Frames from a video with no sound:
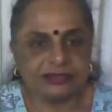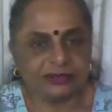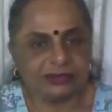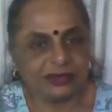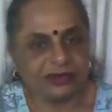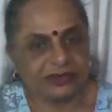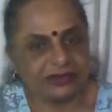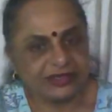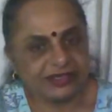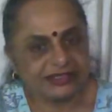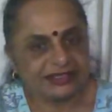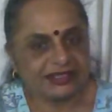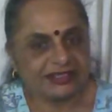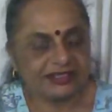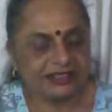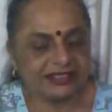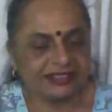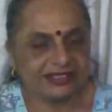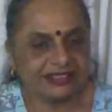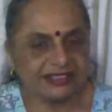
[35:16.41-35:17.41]
tomorrow it's a
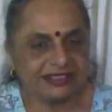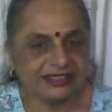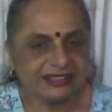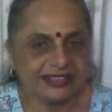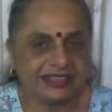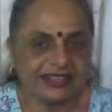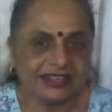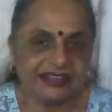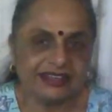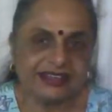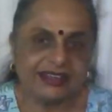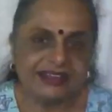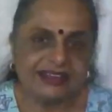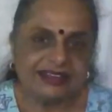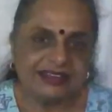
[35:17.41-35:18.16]
teacher's day.